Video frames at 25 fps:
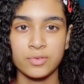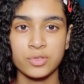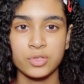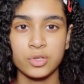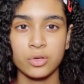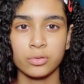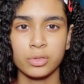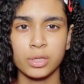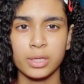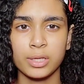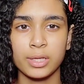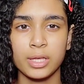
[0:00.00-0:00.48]

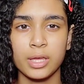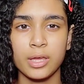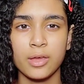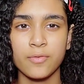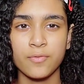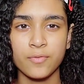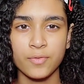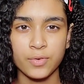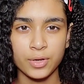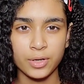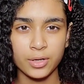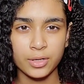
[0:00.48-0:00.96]
So like
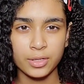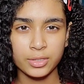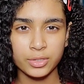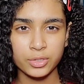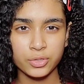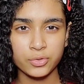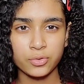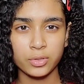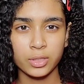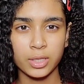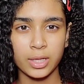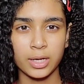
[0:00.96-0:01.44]
if you're
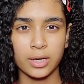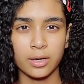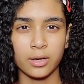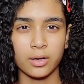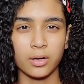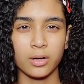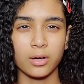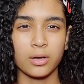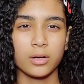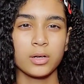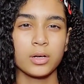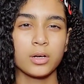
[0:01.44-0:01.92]
into like
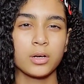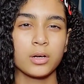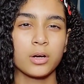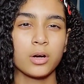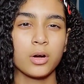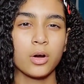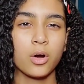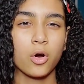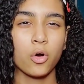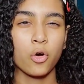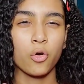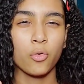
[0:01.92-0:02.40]
a
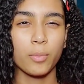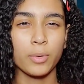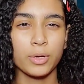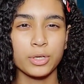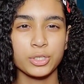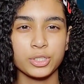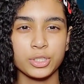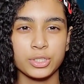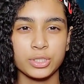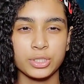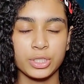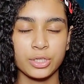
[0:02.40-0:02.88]
whole
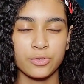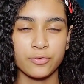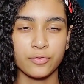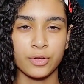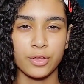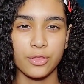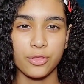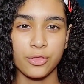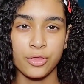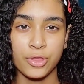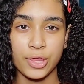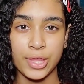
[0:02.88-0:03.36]
bunch of
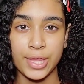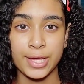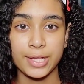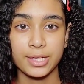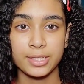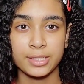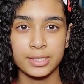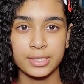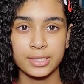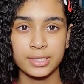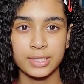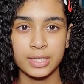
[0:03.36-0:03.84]
different
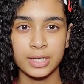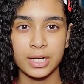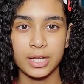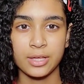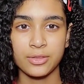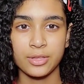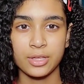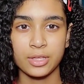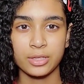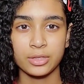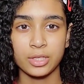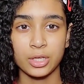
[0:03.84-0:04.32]
things, then I
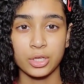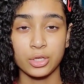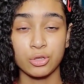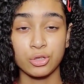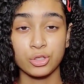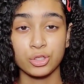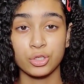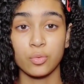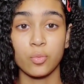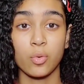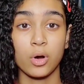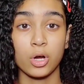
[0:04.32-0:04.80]
think that you
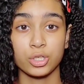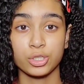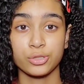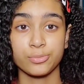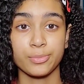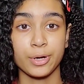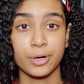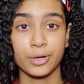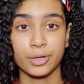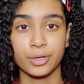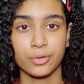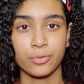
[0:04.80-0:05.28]
should watch
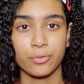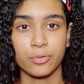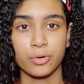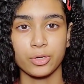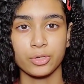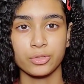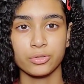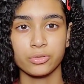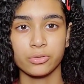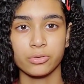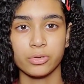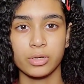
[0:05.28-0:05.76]
American Horror
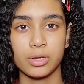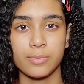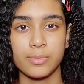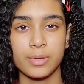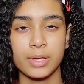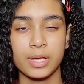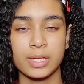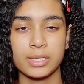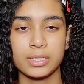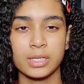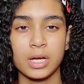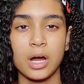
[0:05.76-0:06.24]
Story,
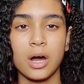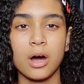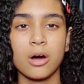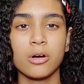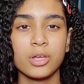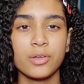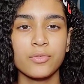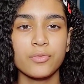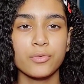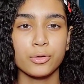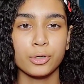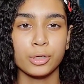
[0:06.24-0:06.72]
because I'll
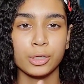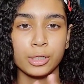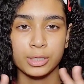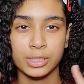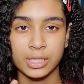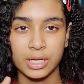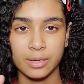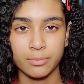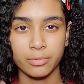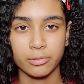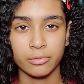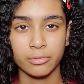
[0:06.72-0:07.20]
give you an
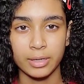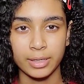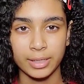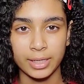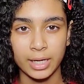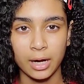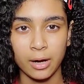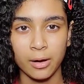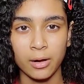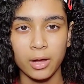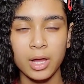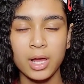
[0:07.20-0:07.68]
example right
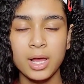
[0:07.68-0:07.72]
now.